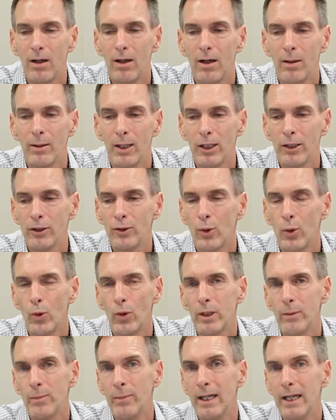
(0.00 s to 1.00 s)
I'm going to talk
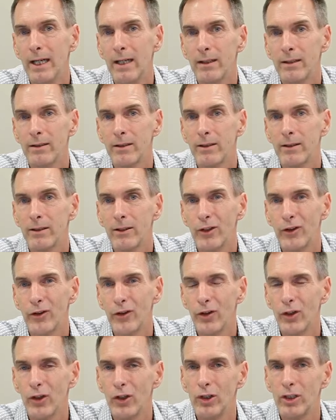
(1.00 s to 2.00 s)
about the
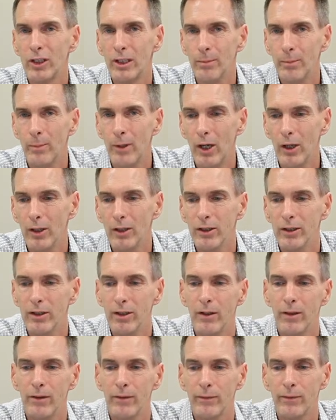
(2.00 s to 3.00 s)
third component
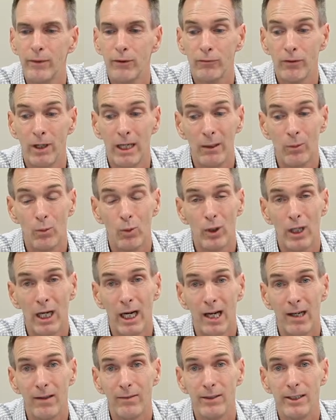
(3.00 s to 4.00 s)
of the rainwater
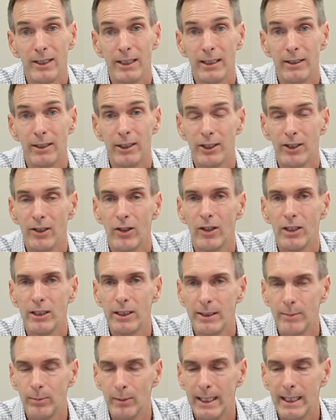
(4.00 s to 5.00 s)
harvesting design
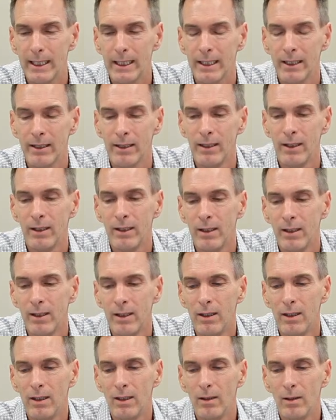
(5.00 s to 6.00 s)
spec,
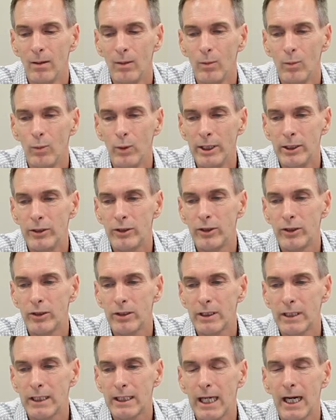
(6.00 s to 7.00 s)
which
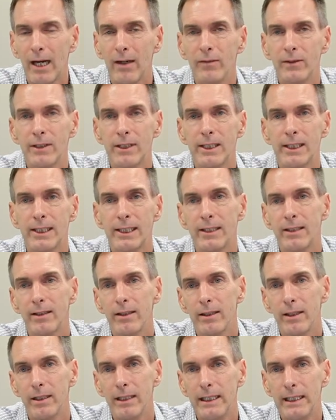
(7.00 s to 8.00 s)
covers
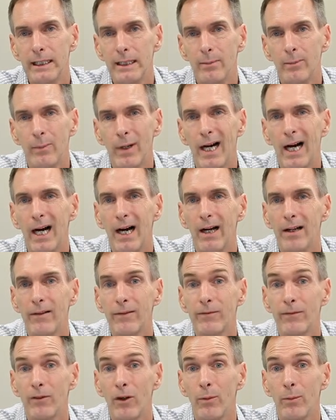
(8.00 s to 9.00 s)
the part
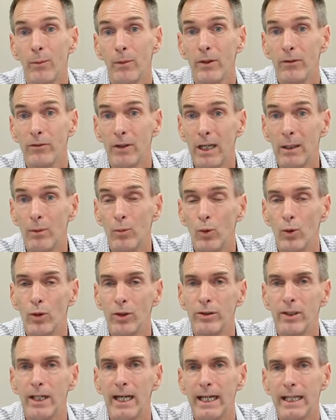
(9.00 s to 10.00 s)
from the rainwater
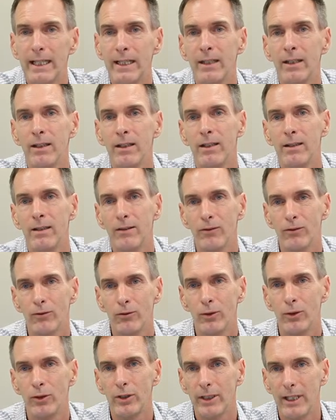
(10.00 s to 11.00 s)
tank
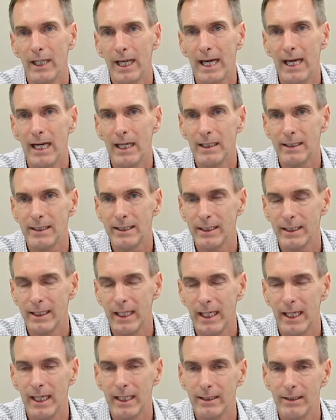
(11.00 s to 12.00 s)
through to the house and
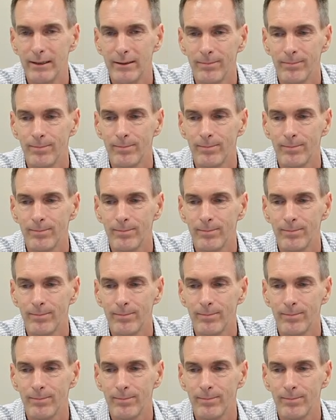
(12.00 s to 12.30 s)
garden.